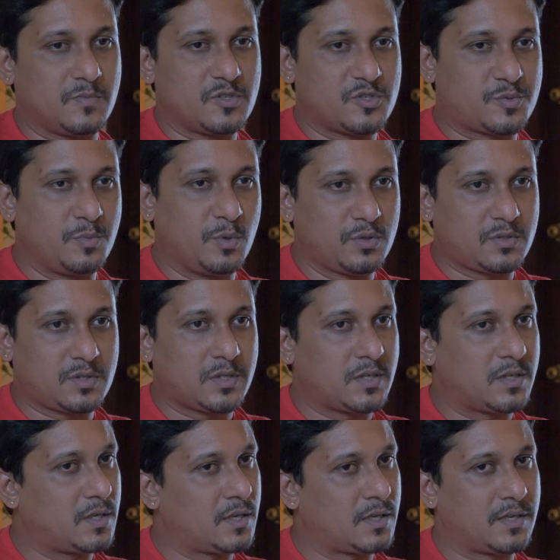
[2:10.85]
Smooth,
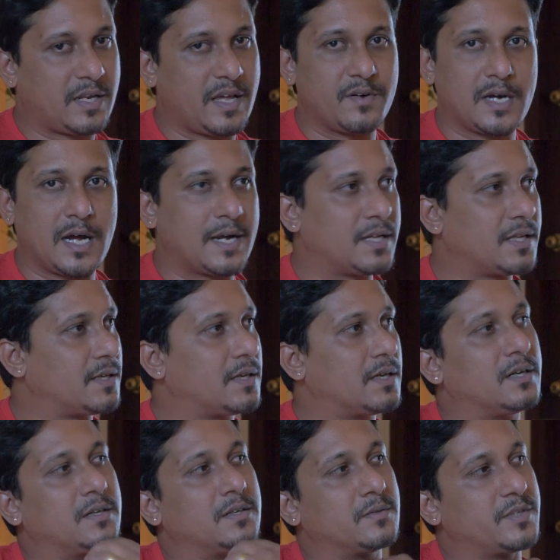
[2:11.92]
never had
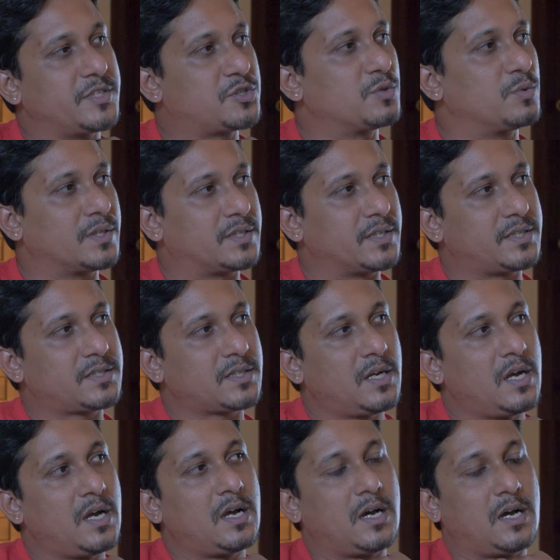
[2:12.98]
an issue with it,
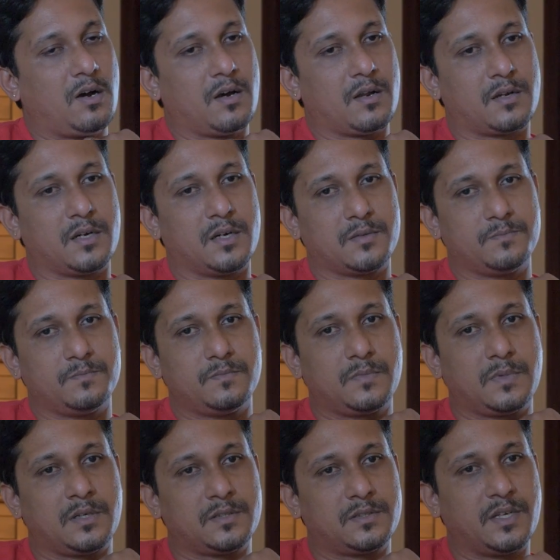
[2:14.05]
or
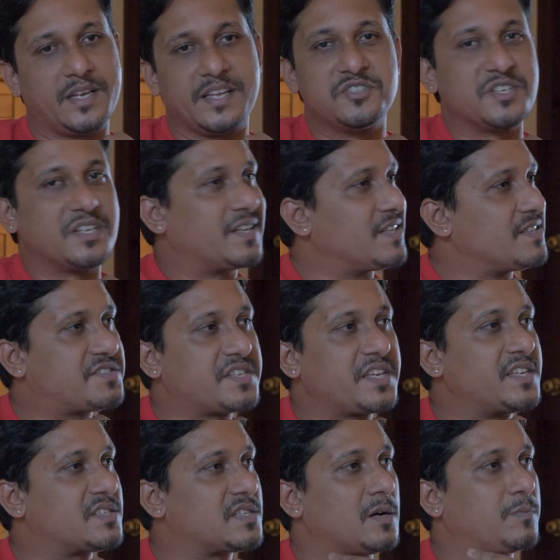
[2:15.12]
the engine didn't
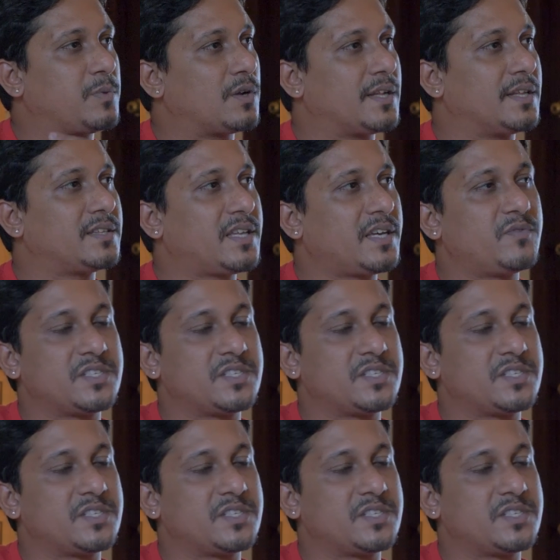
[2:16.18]
seize up or anything.